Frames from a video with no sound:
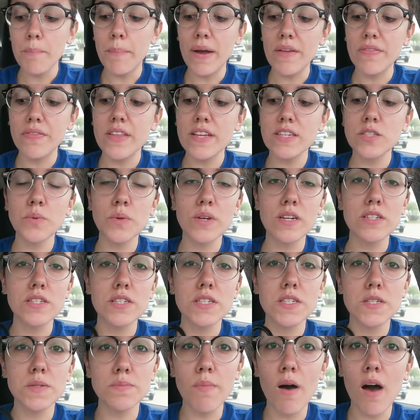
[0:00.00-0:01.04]
But this one is
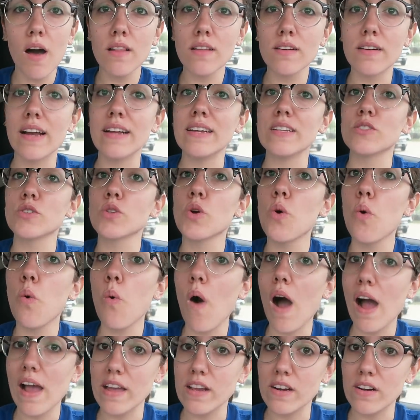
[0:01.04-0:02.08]
smaller and it's
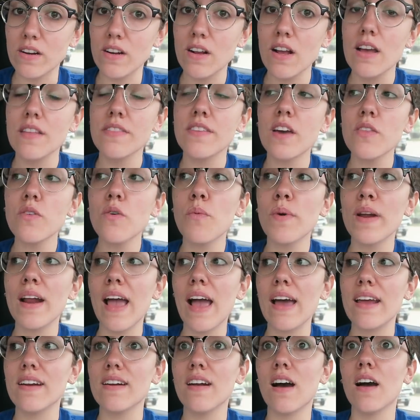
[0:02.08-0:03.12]
quieter. The other one I
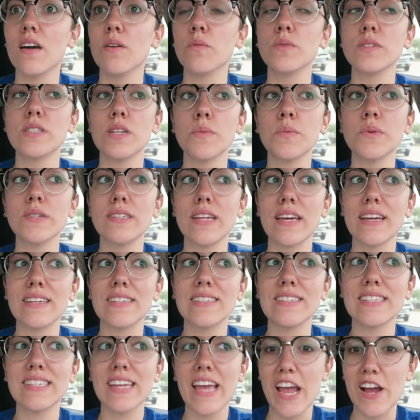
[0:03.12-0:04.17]
had it on was almost
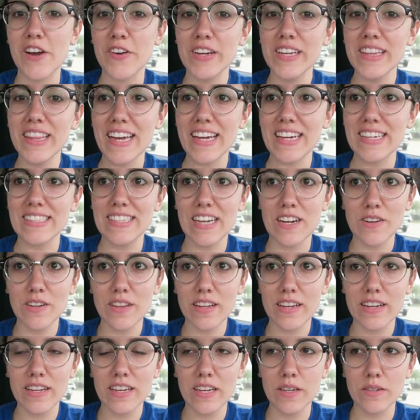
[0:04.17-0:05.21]
like scary, like it
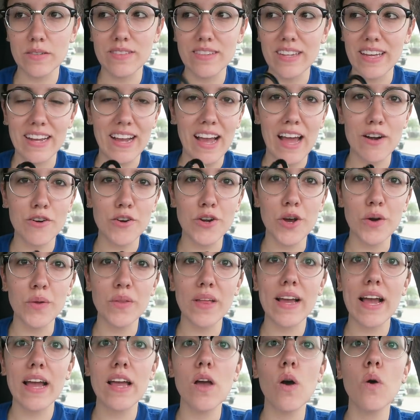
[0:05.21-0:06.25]
sounded like it, like, I don't know,
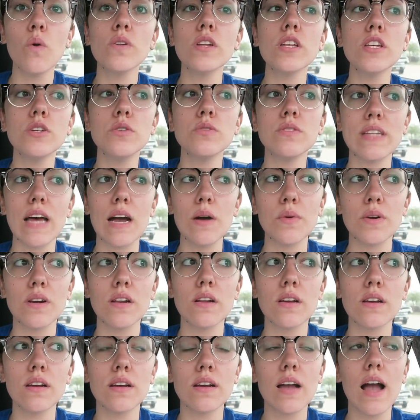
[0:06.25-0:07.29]
like, I only use that
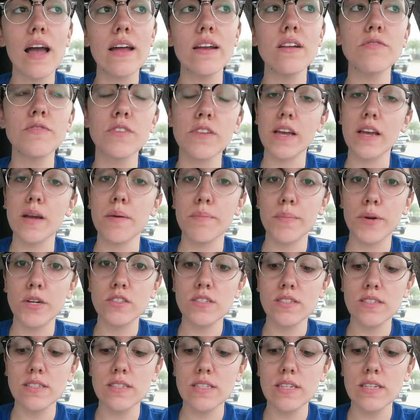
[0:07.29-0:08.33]
one kind like
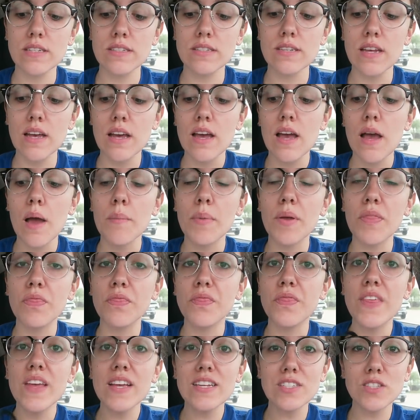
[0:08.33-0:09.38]
emergencies. But
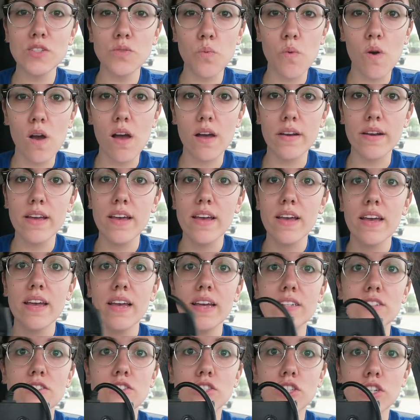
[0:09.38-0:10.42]
this one,
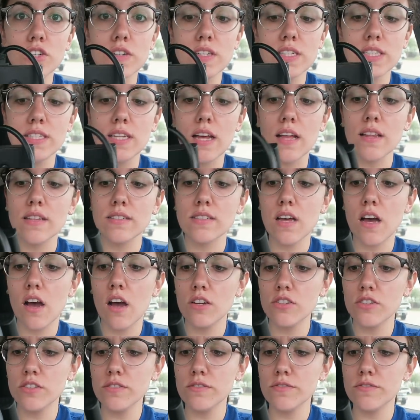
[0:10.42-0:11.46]
it's Duracell, it's
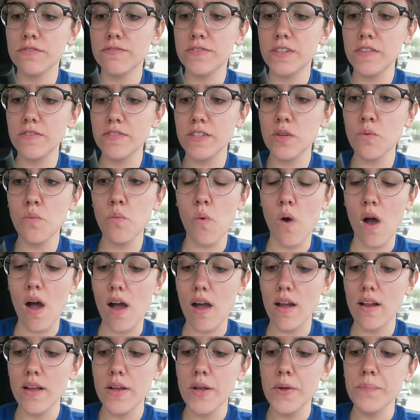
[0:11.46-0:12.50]
150
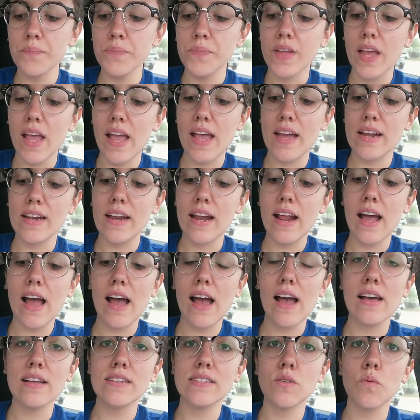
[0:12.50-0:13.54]
watt, and it
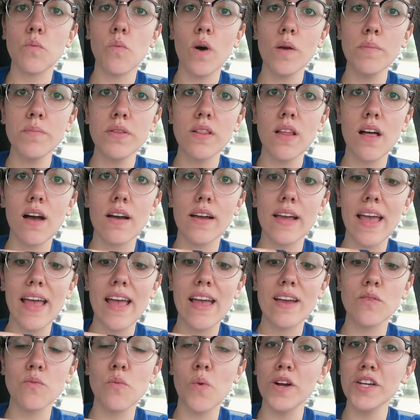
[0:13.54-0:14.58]
has one plug
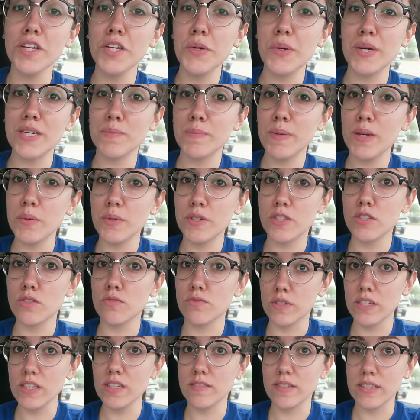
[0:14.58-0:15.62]
and one USB, which
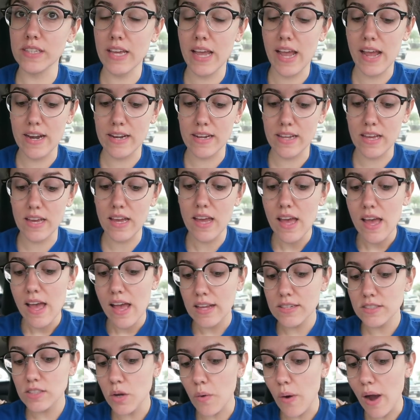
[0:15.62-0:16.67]
is really, really handy.
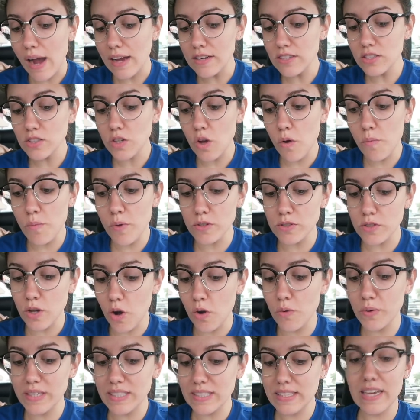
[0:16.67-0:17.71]
And so I just almost
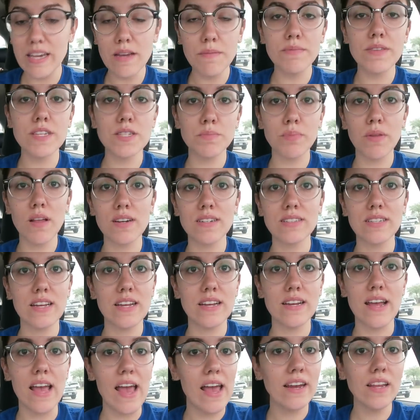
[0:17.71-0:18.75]
always keep this plugged
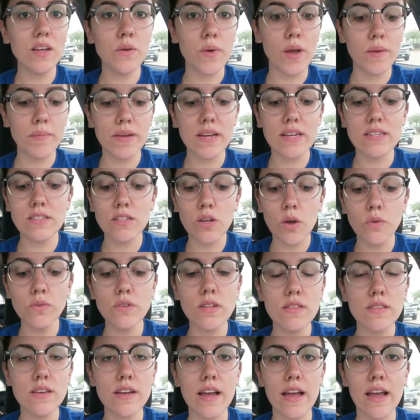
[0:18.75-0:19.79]
in anyway, because the
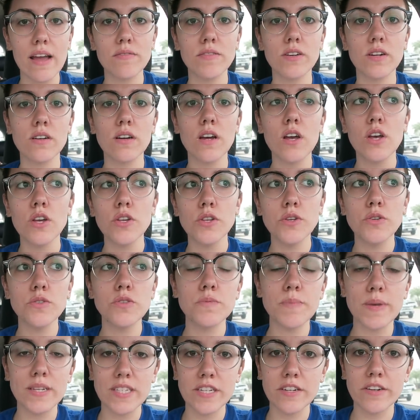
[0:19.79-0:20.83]
only thing I ever
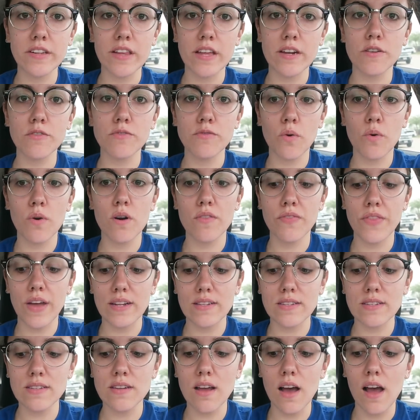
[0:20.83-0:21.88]
use my cigarette lighter for
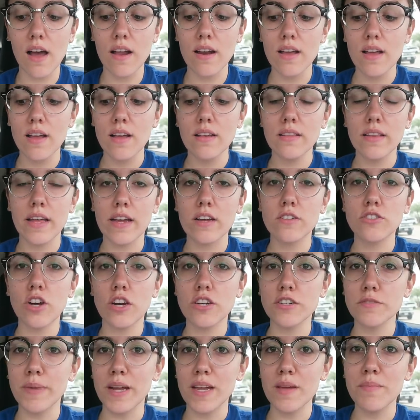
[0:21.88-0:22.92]
that's not like
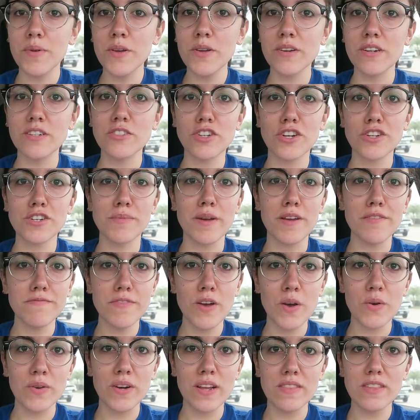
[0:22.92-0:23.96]
charging my computer is charging my
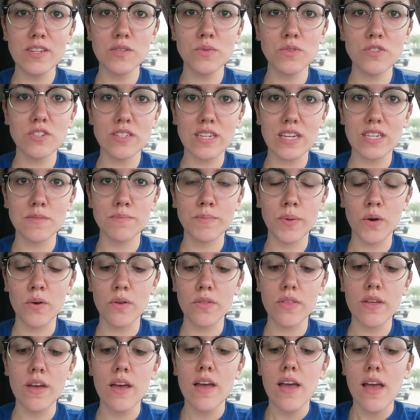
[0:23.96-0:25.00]
phone. And this one just has both.